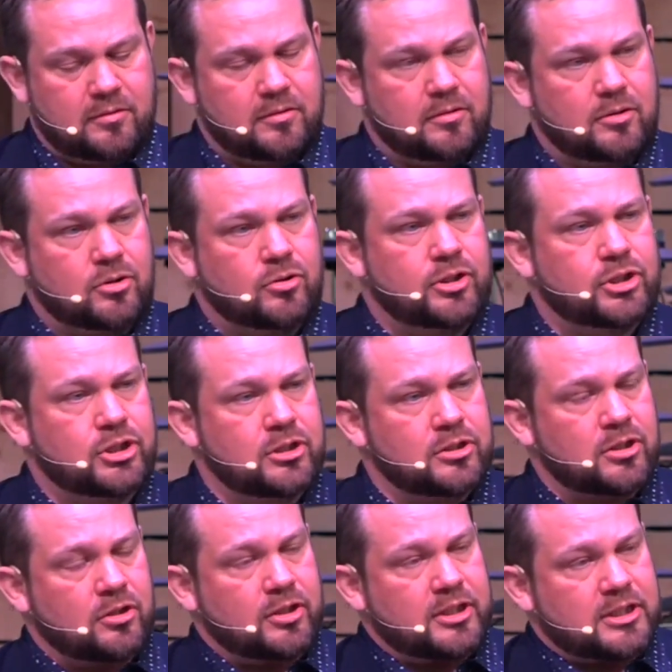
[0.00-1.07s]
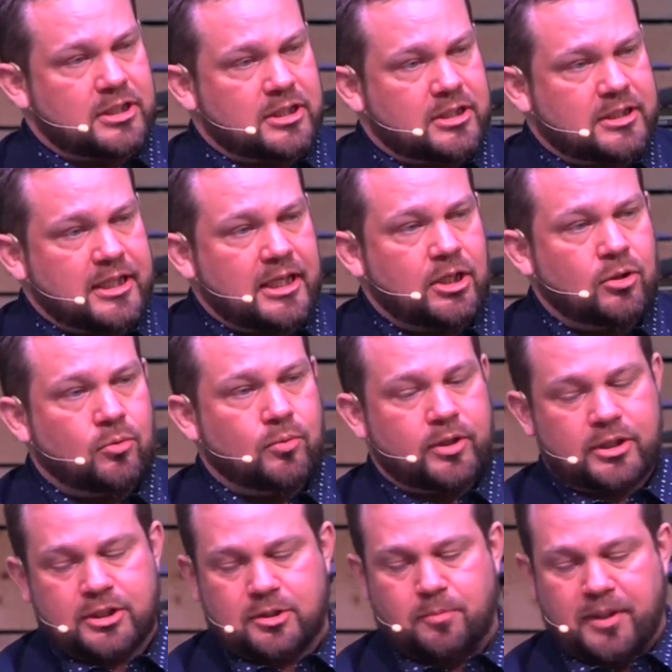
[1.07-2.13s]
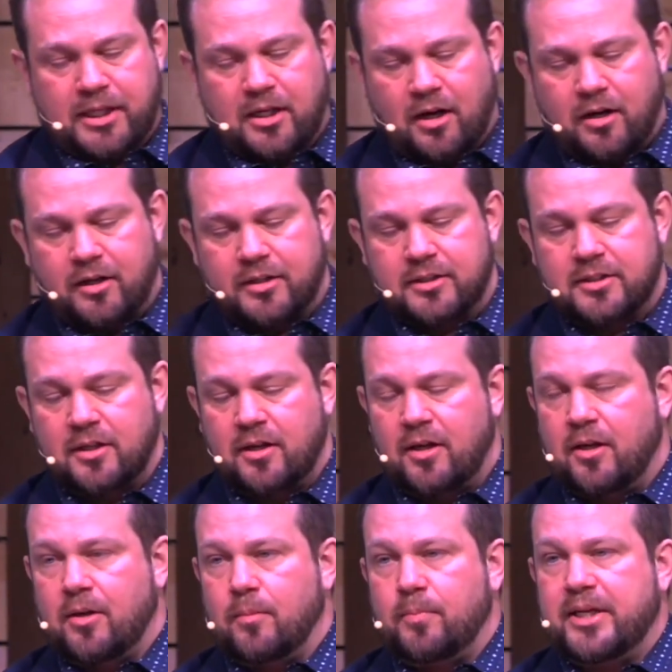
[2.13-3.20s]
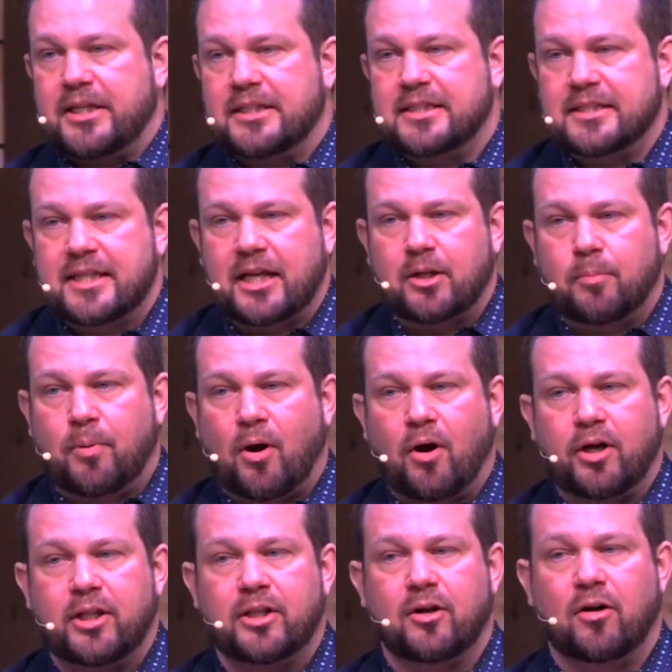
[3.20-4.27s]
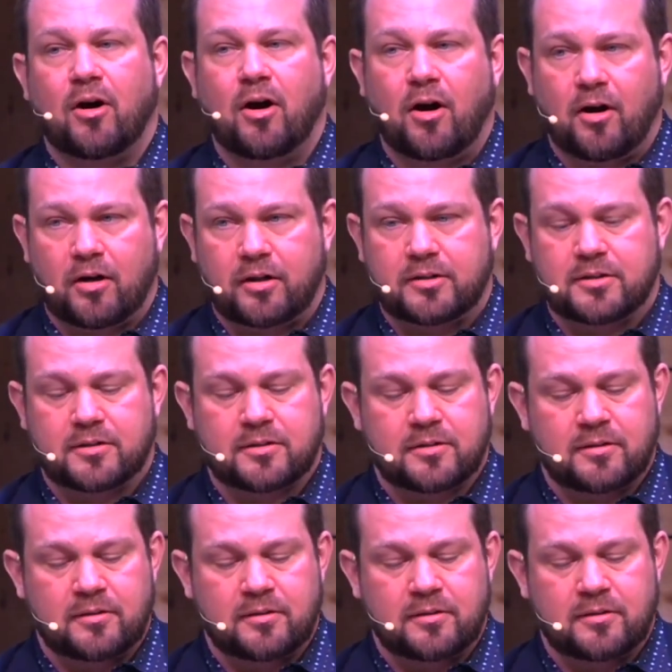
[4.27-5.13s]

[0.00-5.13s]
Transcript: Christians are distinguished because being set apart in their hearts,